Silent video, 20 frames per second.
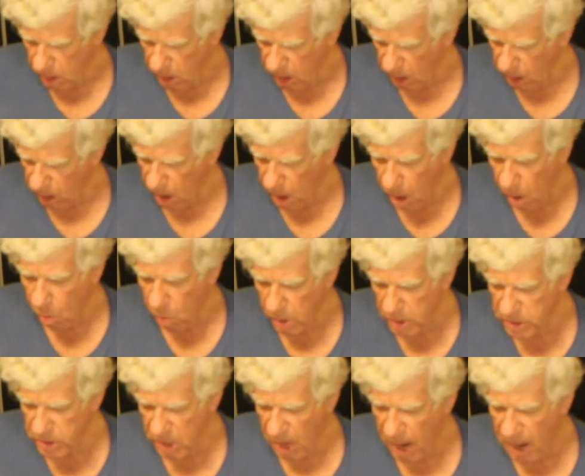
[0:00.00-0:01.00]
I could
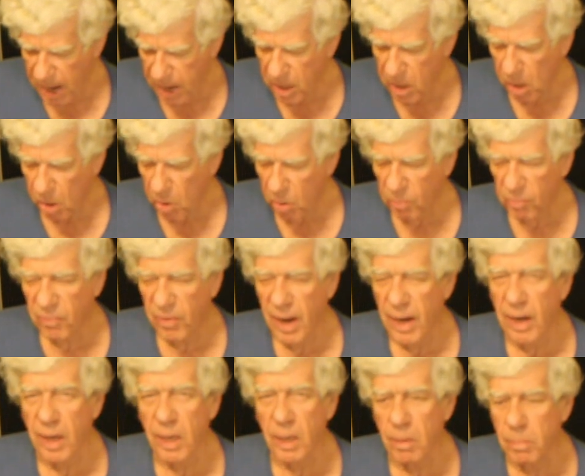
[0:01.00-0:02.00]
always tighten them if I
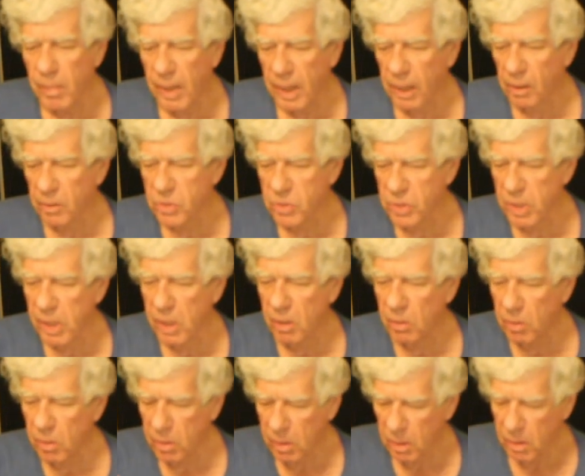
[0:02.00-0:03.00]
need to make a
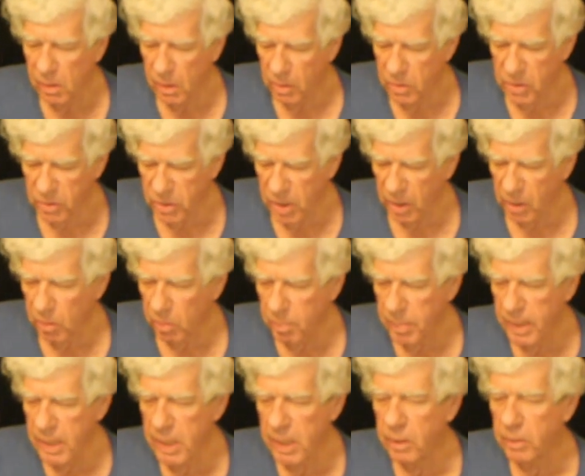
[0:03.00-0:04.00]
single
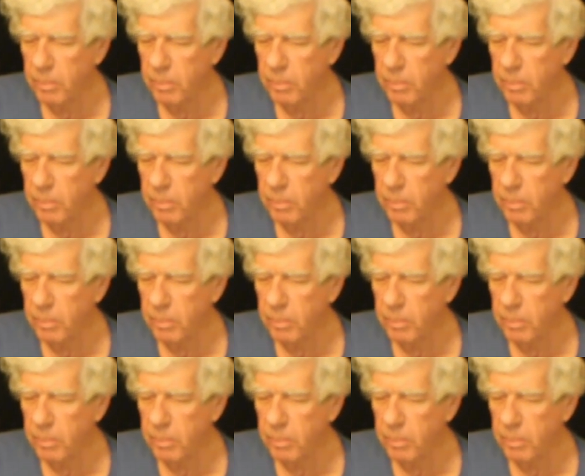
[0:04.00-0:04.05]
beat.